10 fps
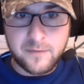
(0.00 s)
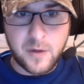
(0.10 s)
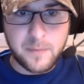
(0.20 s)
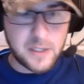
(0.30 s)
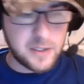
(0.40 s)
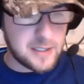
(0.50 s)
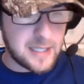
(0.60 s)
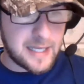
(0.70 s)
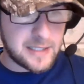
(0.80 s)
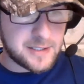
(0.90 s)
from the hood
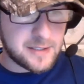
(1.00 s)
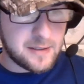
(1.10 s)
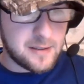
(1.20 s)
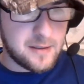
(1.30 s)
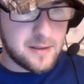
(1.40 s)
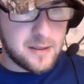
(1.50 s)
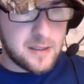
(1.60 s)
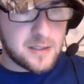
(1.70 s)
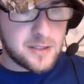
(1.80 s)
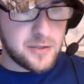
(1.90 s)
latch.
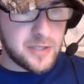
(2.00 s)
So you